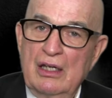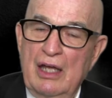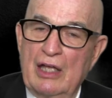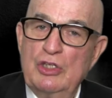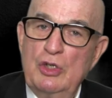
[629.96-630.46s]

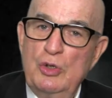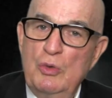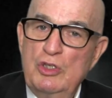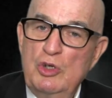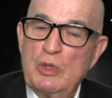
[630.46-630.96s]
And you,
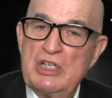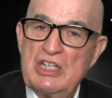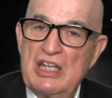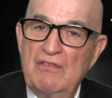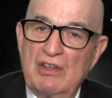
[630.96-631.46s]
when you
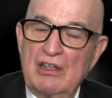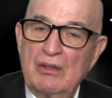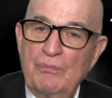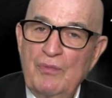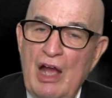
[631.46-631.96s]
received it,
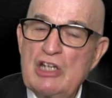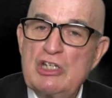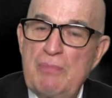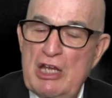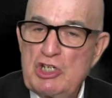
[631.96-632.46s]
are
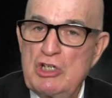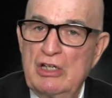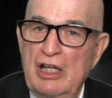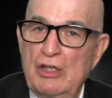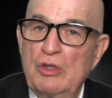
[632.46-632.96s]
special
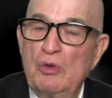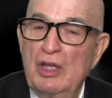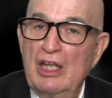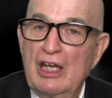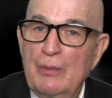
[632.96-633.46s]
and
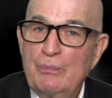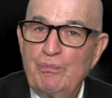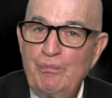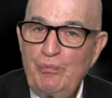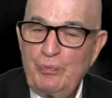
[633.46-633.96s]
unique.
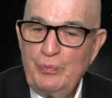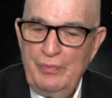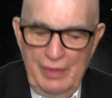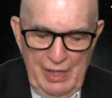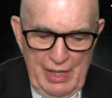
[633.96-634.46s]

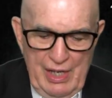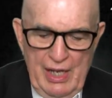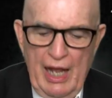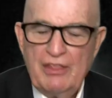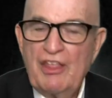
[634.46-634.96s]

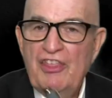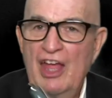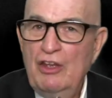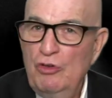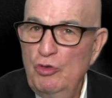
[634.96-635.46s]
And the
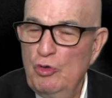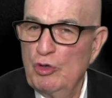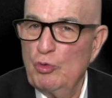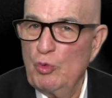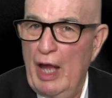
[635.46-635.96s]
things you
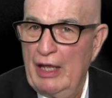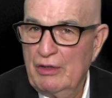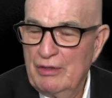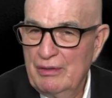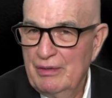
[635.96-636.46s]
can
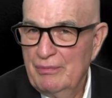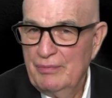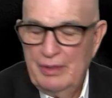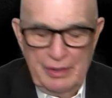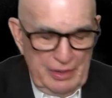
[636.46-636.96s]
write
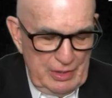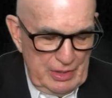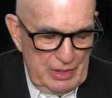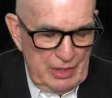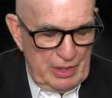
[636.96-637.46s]

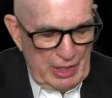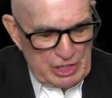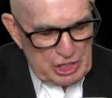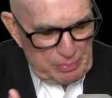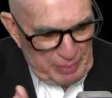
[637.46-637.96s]
and
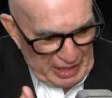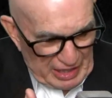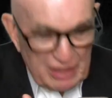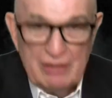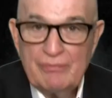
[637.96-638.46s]
speak